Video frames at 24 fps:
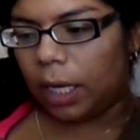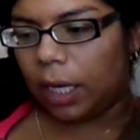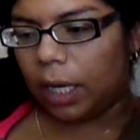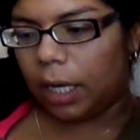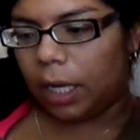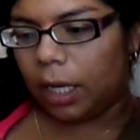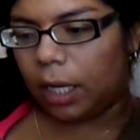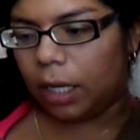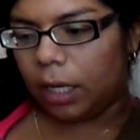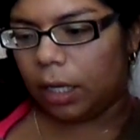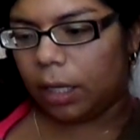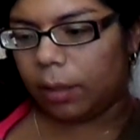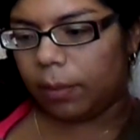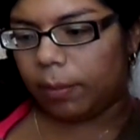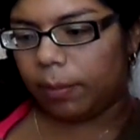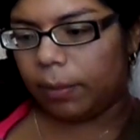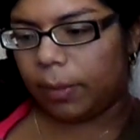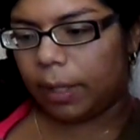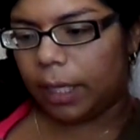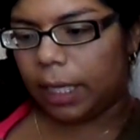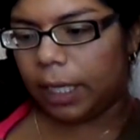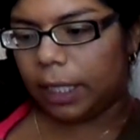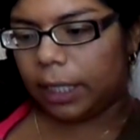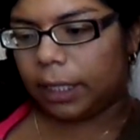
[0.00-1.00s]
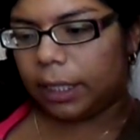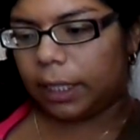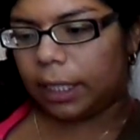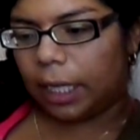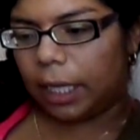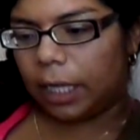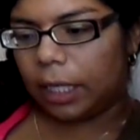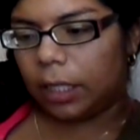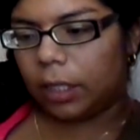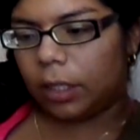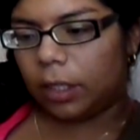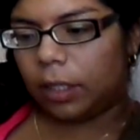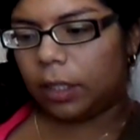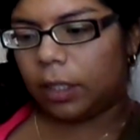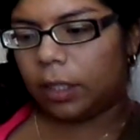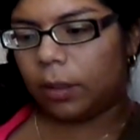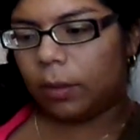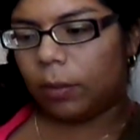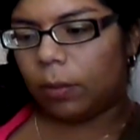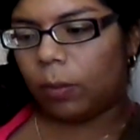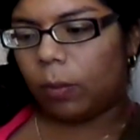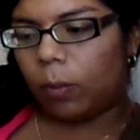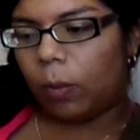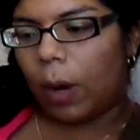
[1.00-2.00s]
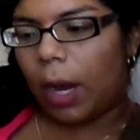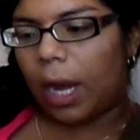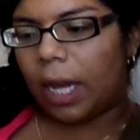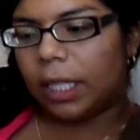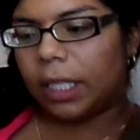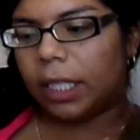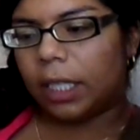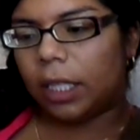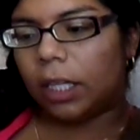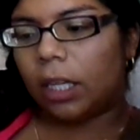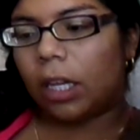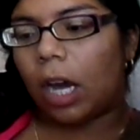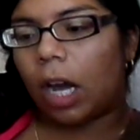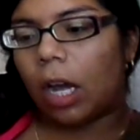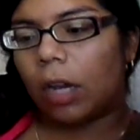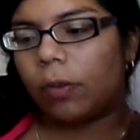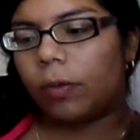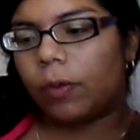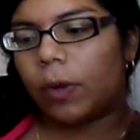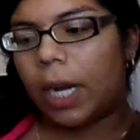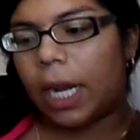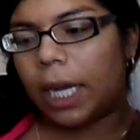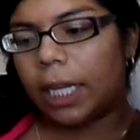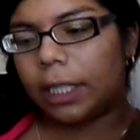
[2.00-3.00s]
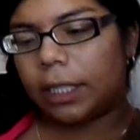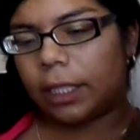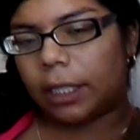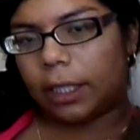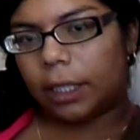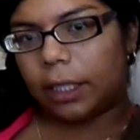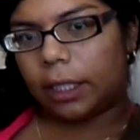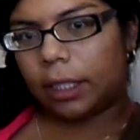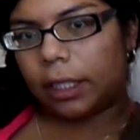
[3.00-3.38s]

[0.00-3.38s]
um, it says, Why did God rest?